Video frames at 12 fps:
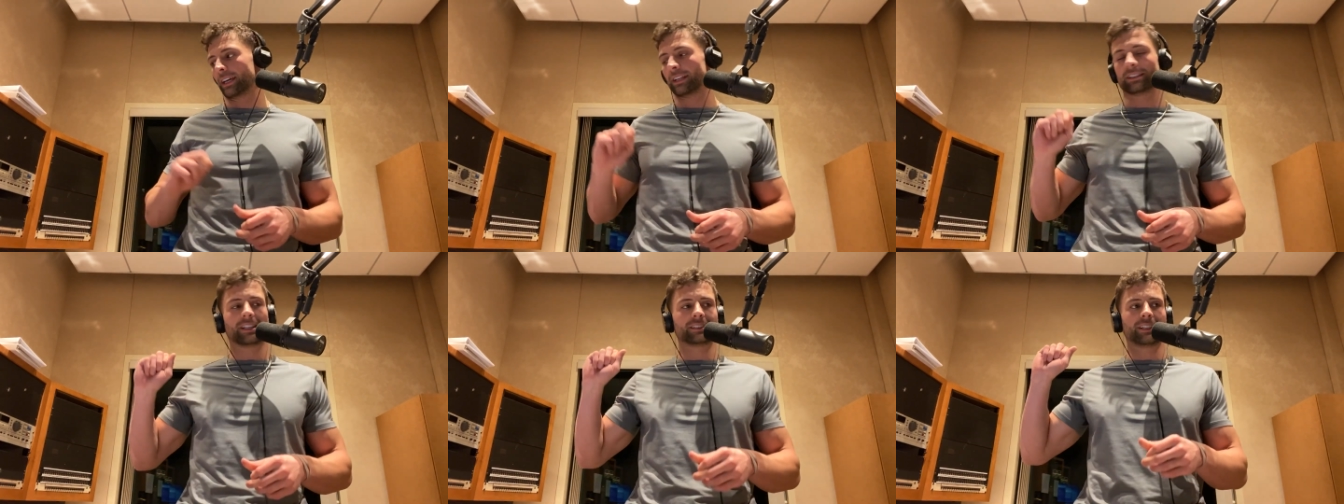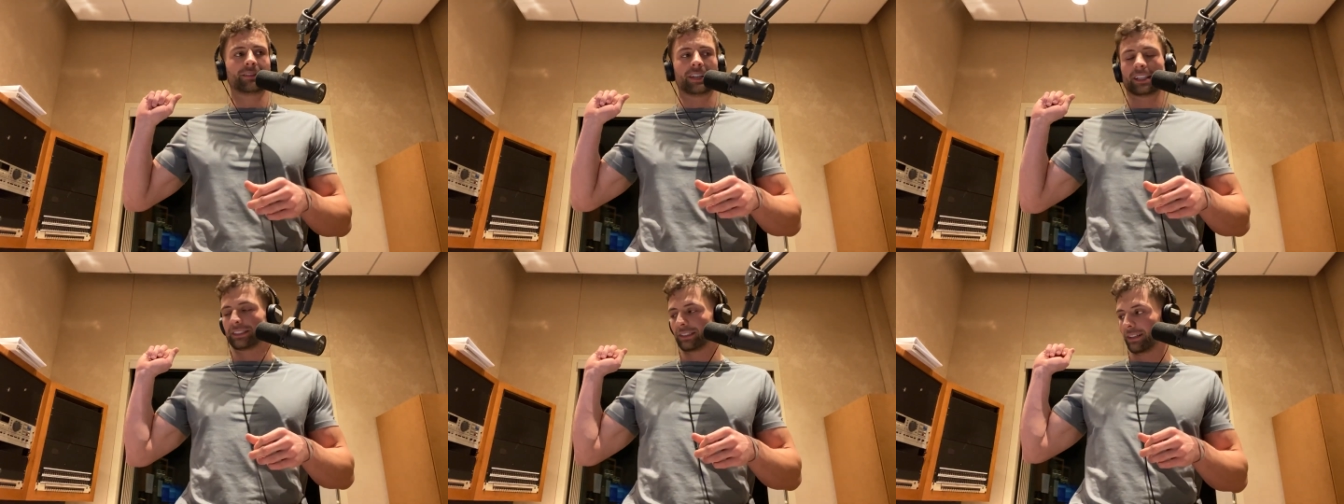And it doesn't even
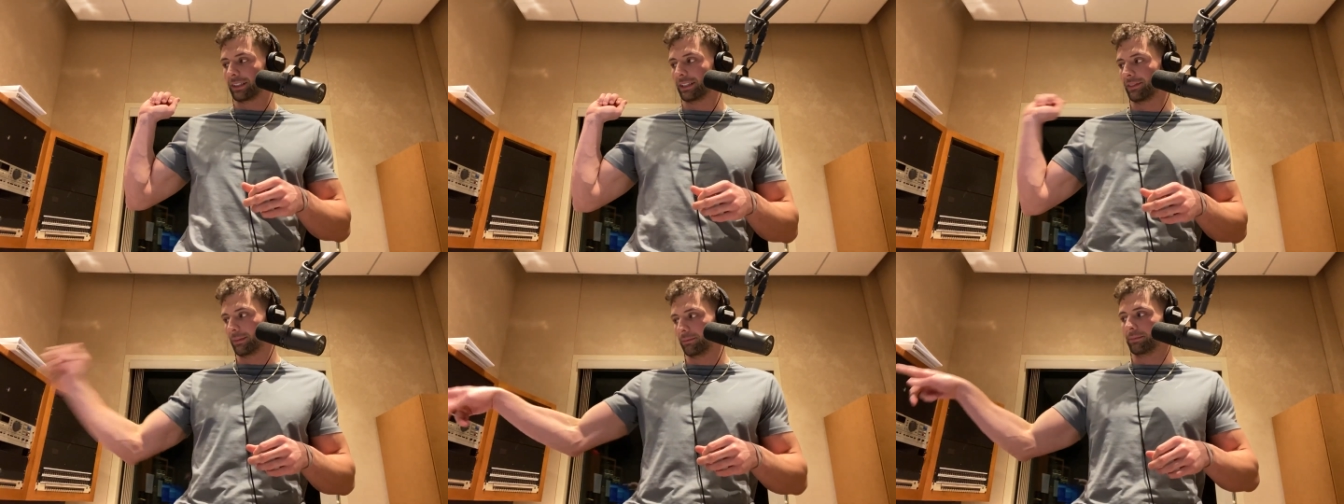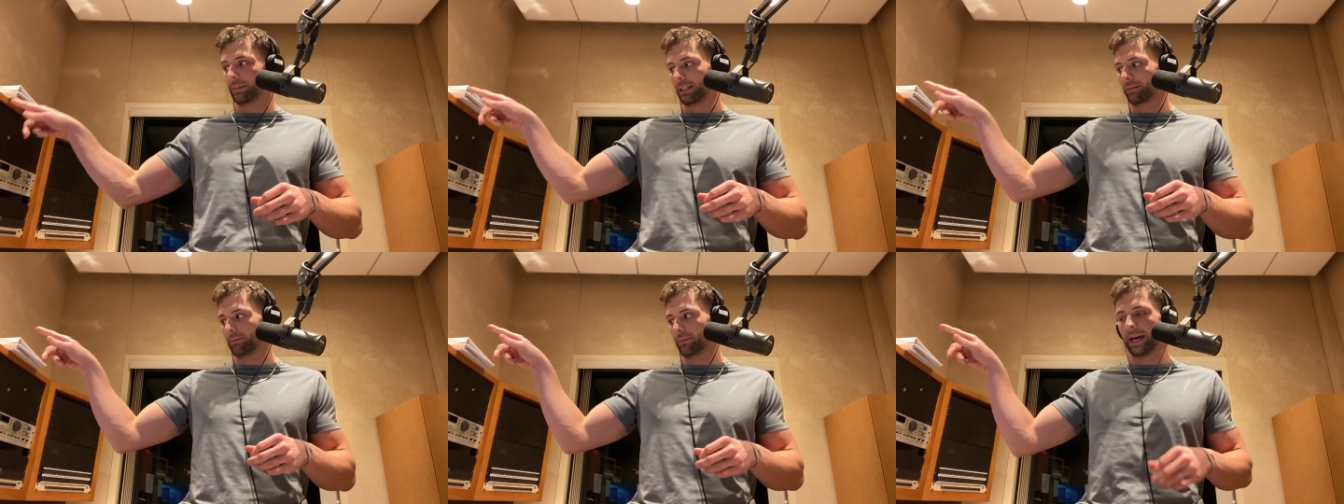necessarily even
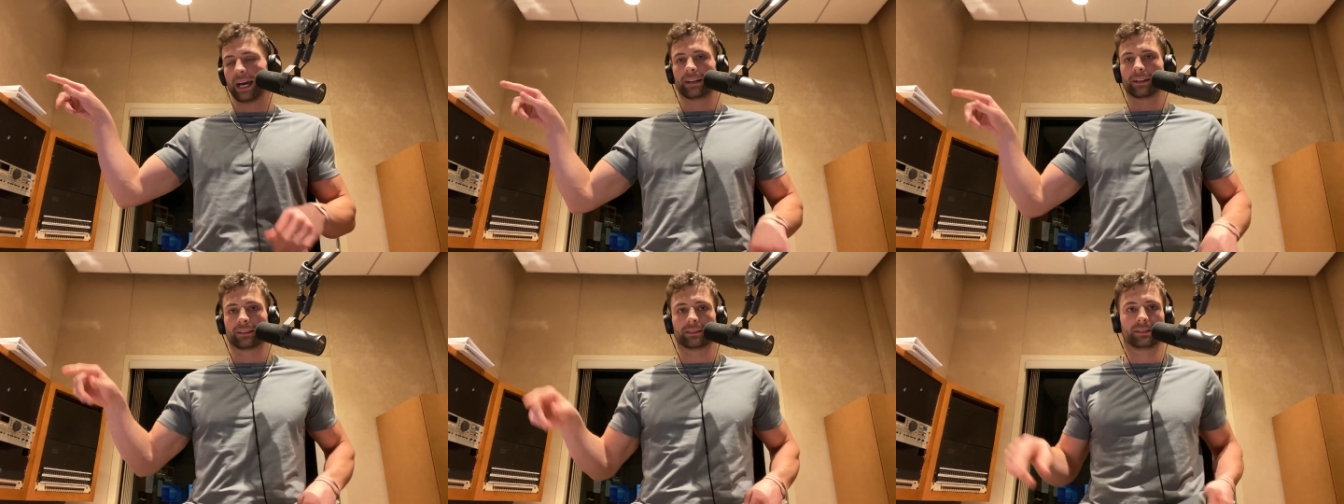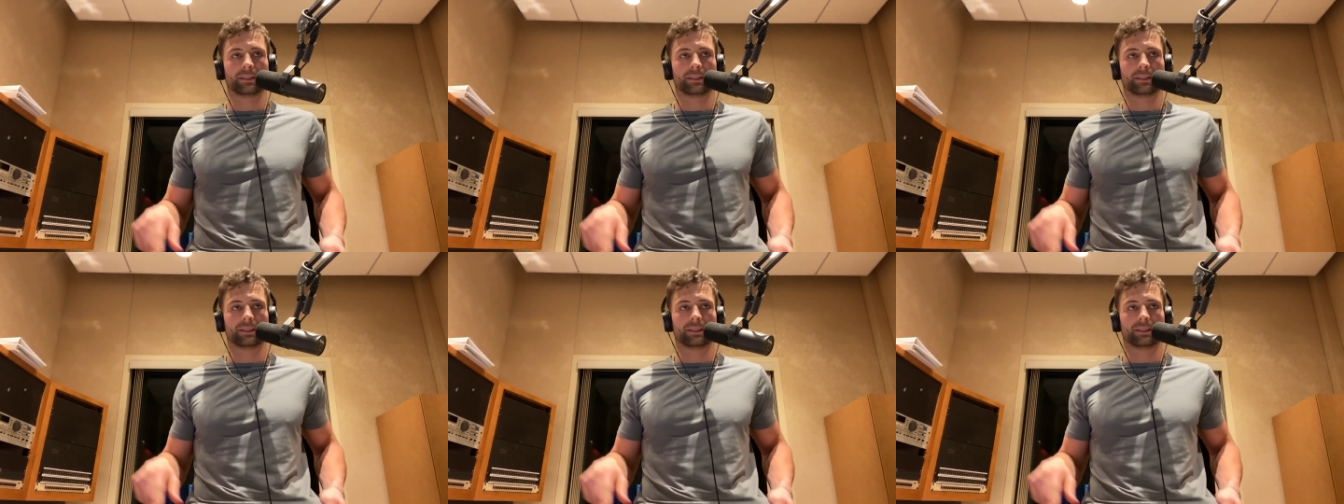like matter,